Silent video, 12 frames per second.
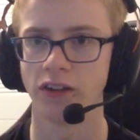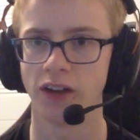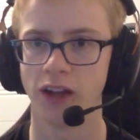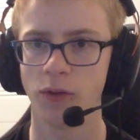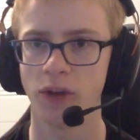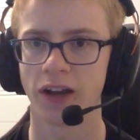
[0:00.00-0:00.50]

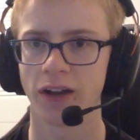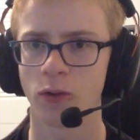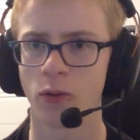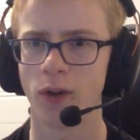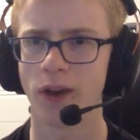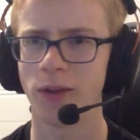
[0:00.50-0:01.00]
Today we
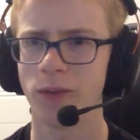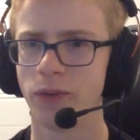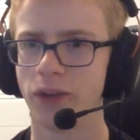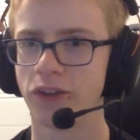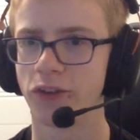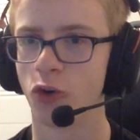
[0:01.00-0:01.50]
got quite a
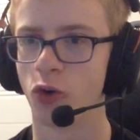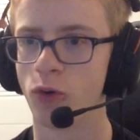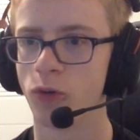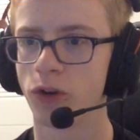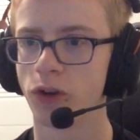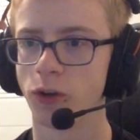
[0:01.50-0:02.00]
bit to
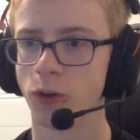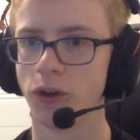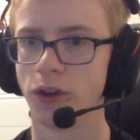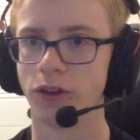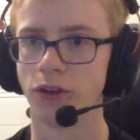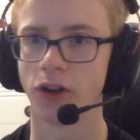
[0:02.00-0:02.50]
go over,
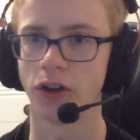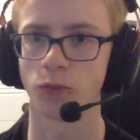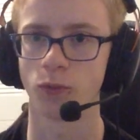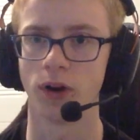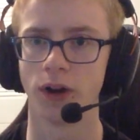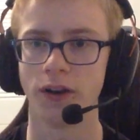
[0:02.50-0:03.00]
including
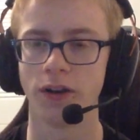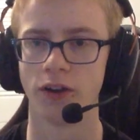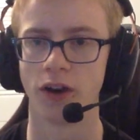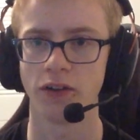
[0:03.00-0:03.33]
not one,